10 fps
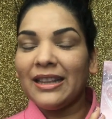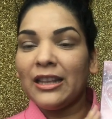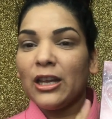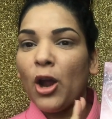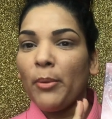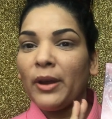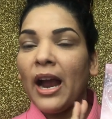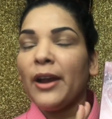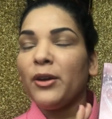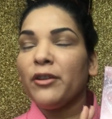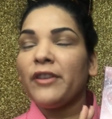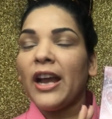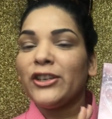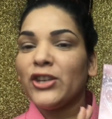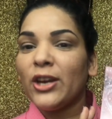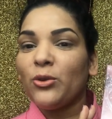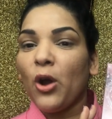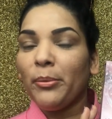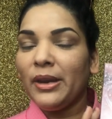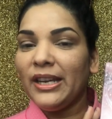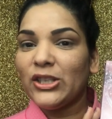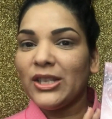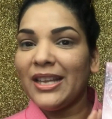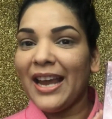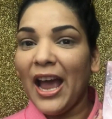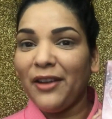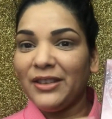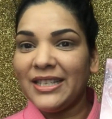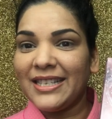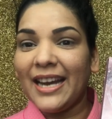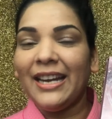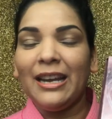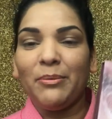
the kind of eyeshadow combination they have inside.